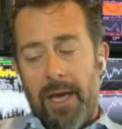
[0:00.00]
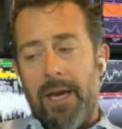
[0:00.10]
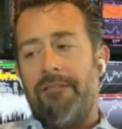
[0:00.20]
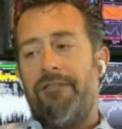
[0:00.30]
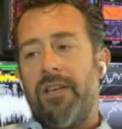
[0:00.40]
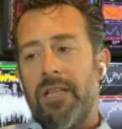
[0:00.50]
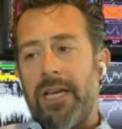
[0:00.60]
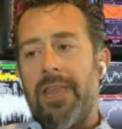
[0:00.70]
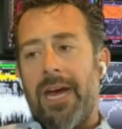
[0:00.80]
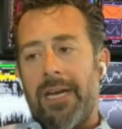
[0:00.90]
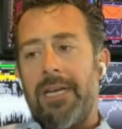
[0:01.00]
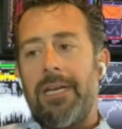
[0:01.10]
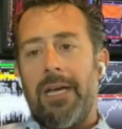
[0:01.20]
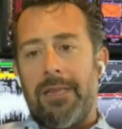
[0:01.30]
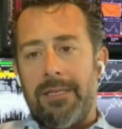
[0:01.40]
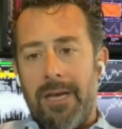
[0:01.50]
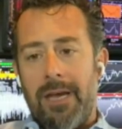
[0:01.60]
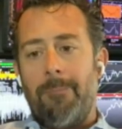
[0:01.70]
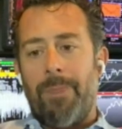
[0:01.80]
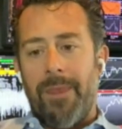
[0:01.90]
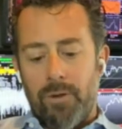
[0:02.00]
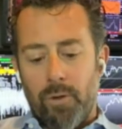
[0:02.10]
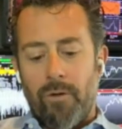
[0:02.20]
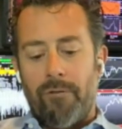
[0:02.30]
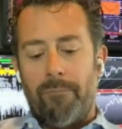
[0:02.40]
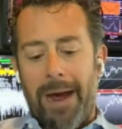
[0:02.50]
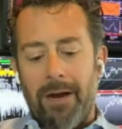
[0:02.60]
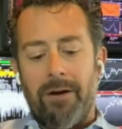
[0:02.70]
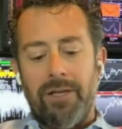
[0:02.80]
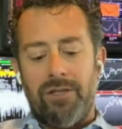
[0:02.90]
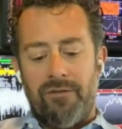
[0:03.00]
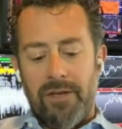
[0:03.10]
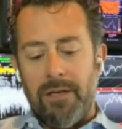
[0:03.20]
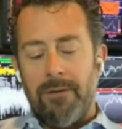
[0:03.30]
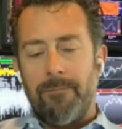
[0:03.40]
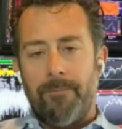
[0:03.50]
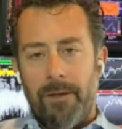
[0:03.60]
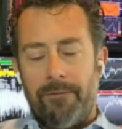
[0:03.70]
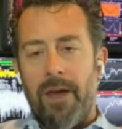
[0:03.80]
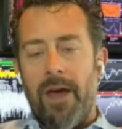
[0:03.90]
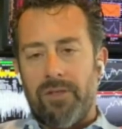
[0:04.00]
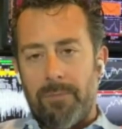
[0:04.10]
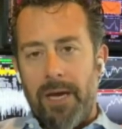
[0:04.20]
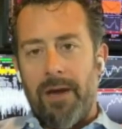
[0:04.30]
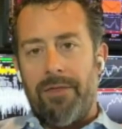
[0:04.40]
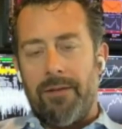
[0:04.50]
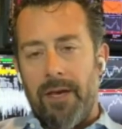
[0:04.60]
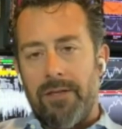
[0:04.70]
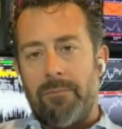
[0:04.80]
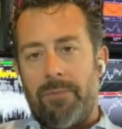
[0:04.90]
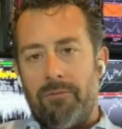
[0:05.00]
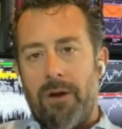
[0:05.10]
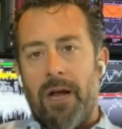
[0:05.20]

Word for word: And I feel like that can get the tape sort of back on its feet. If you ask me, I think the S&P